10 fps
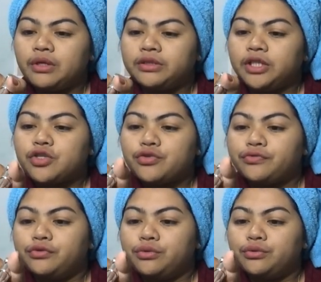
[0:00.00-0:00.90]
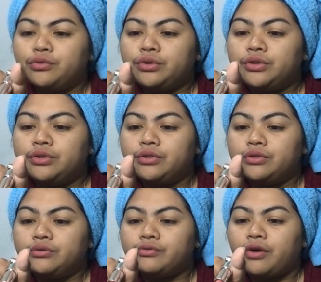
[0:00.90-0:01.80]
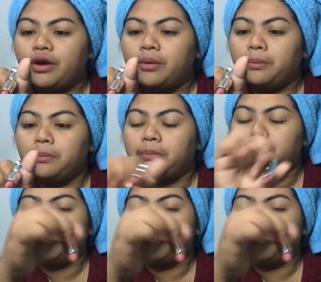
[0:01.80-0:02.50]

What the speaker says: Touch of Nude from